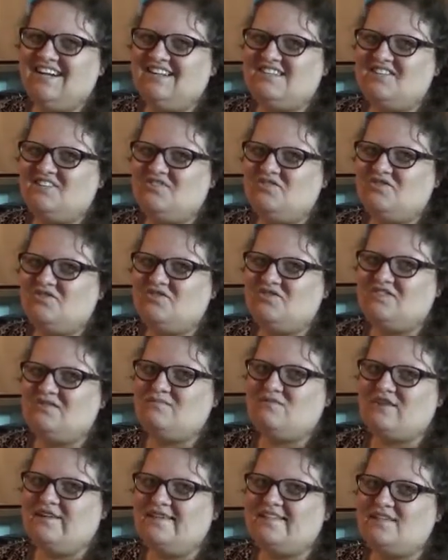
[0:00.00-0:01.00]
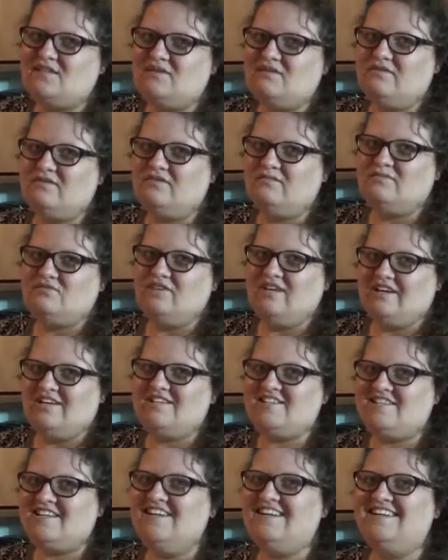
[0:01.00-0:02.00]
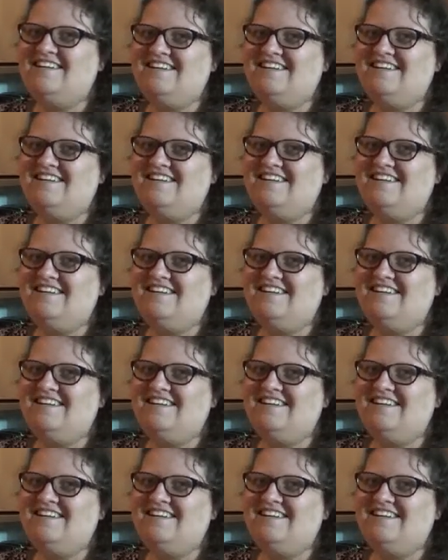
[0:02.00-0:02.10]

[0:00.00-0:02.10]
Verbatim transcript: to surprise her for brunch.